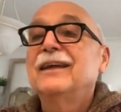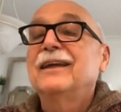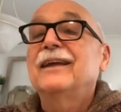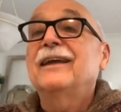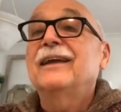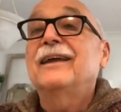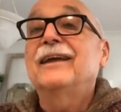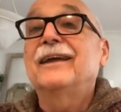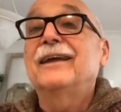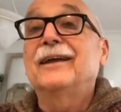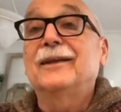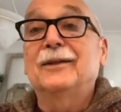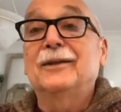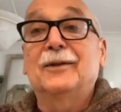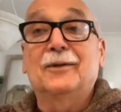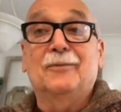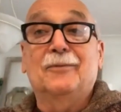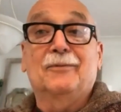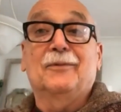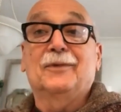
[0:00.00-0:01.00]

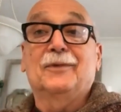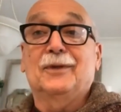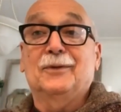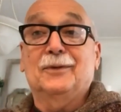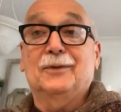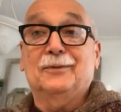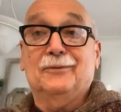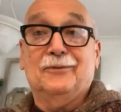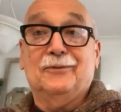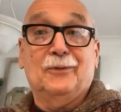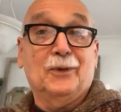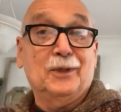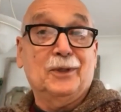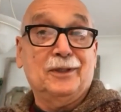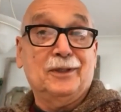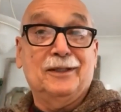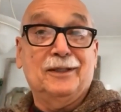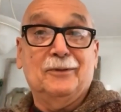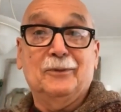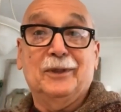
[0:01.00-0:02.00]
And
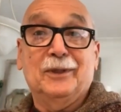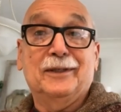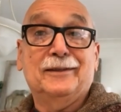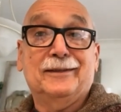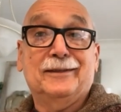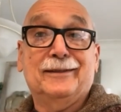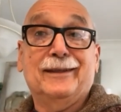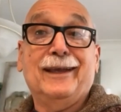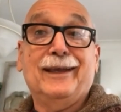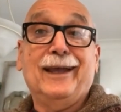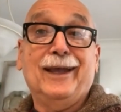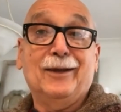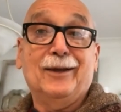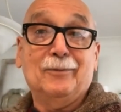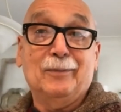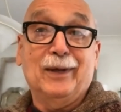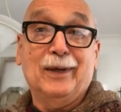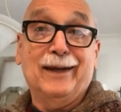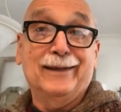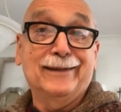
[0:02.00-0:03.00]
14 weeks of that,
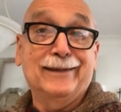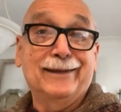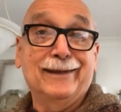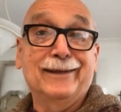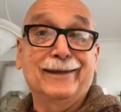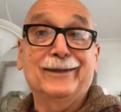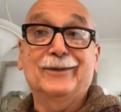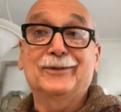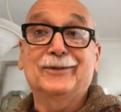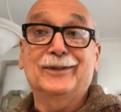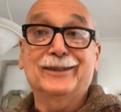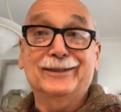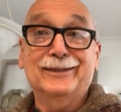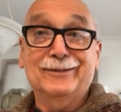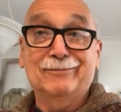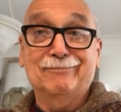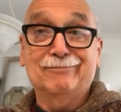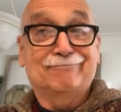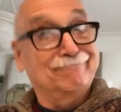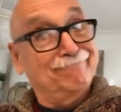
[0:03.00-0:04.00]
by the end of it,
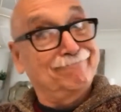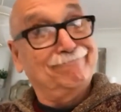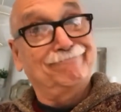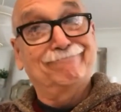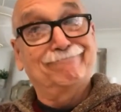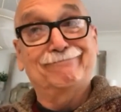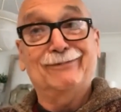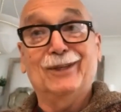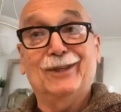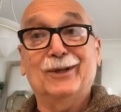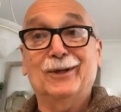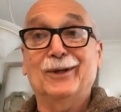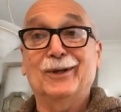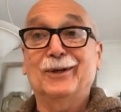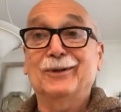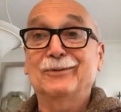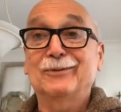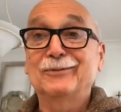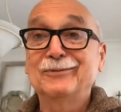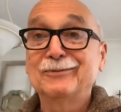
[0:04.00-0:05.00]
you
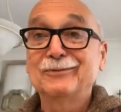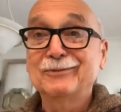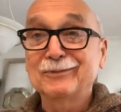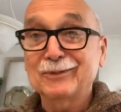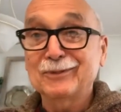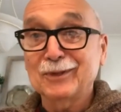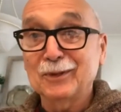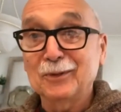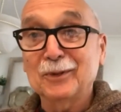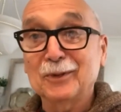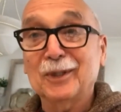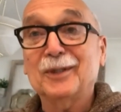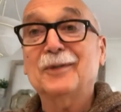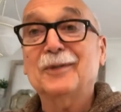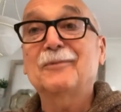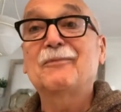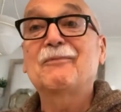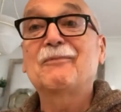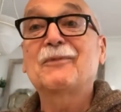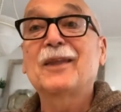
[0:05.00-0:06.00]
know, you were,
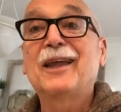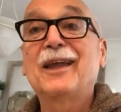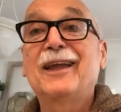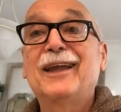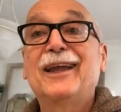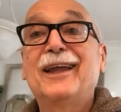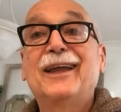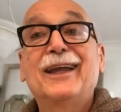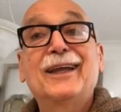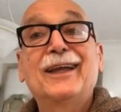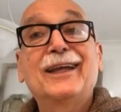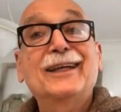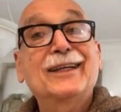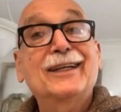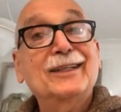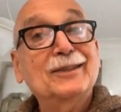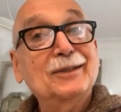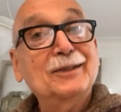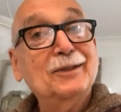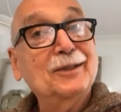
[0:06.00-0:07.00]

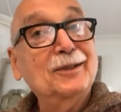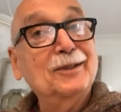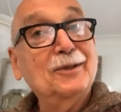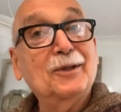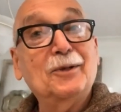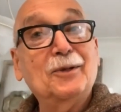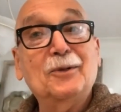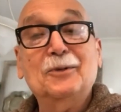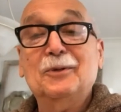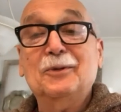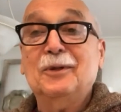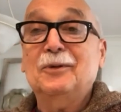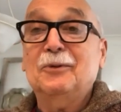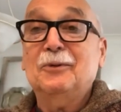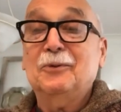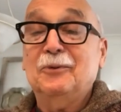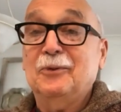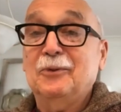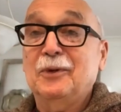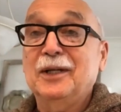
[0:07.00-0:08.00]
you know,
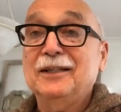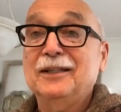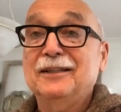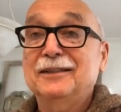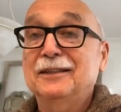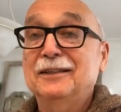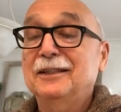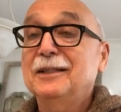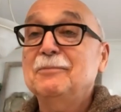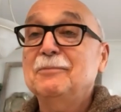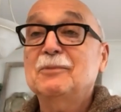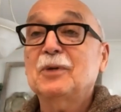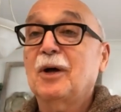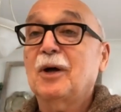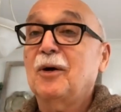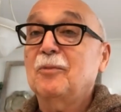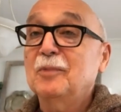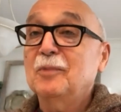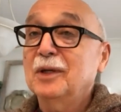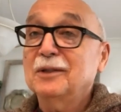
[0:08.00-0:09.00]
ready to leap
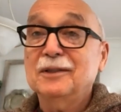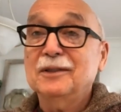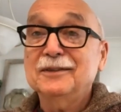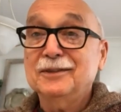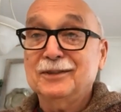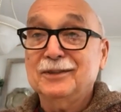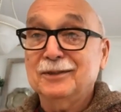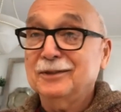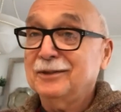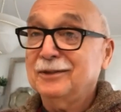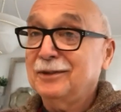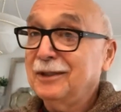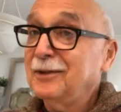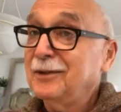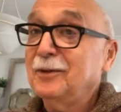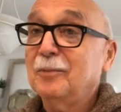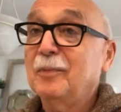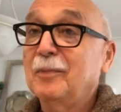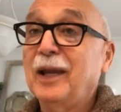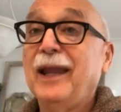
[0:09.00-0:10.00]
tall buildings in a
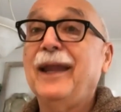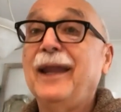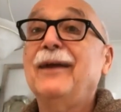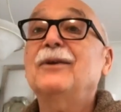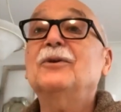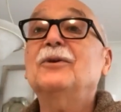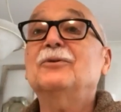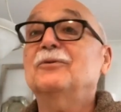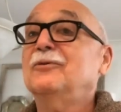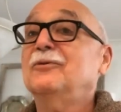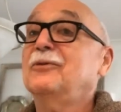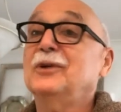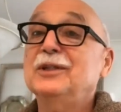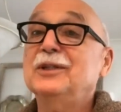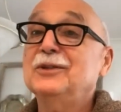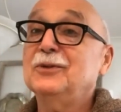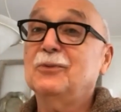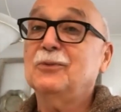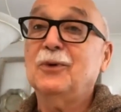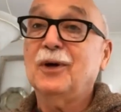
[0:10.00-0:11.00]
single bound,
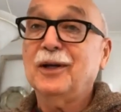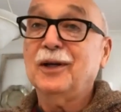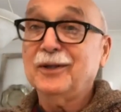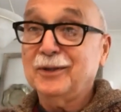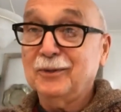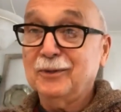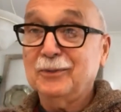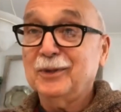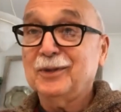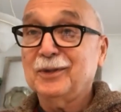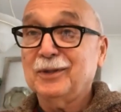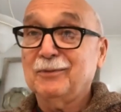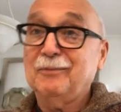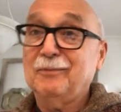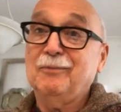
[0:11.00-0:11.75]
freeze water with a